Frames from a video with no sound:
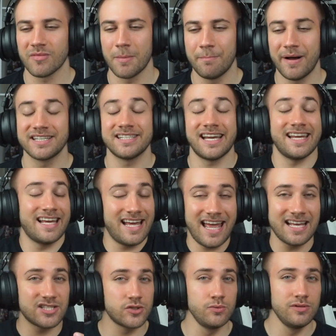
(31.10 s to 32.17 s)
But
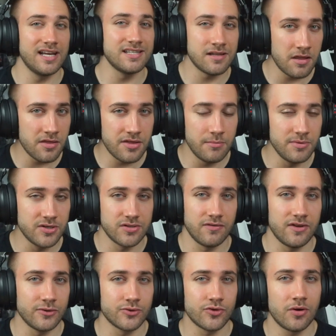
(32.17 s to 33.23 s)
as soon as the music
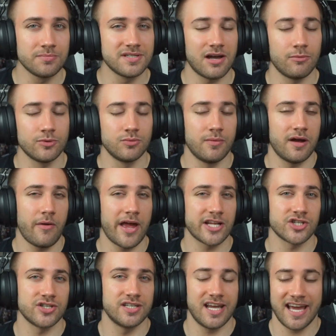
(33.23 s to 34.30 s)
video dropped, I will do my
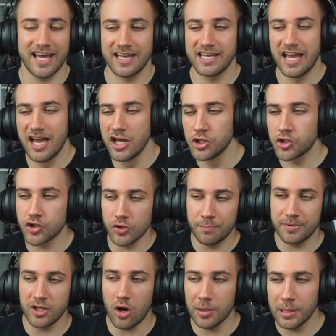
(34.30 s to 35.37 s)
reaction and should
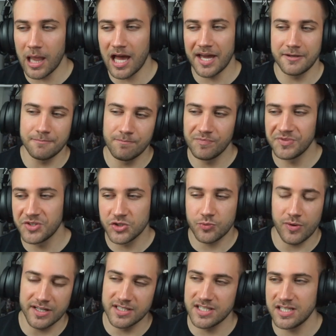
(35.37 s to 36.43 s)
be online
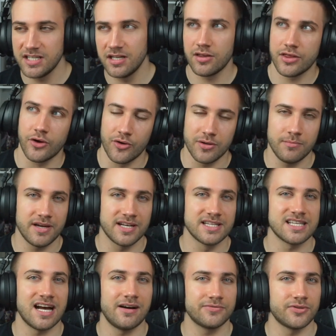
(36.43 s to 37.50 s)
20-30 minutes
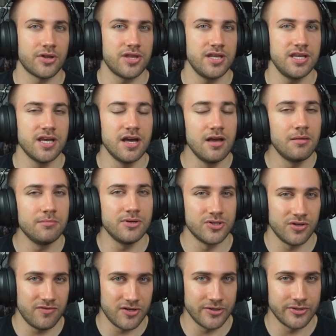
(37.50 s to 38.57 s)
after the
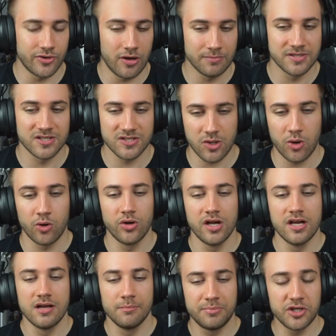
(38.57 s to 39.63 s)
music video dropped. So
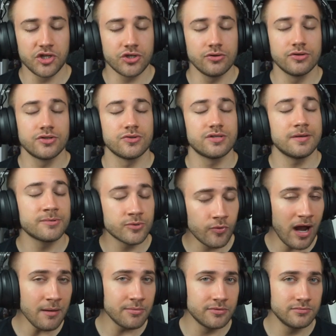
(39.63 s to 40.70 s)
be sure to
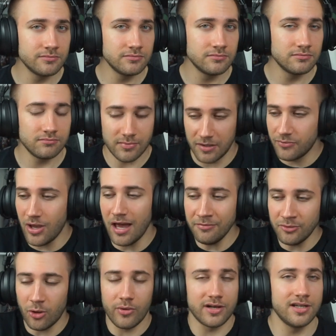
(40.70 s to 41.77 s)
subscribe if you
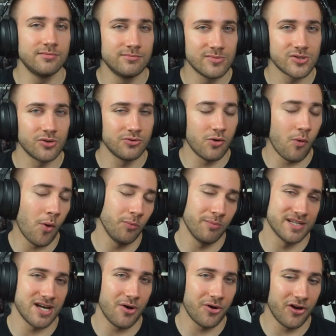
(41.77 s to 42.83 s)
haven't already, so you won't
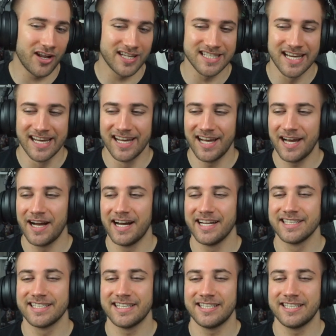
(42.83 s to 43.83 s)
miss out on it. And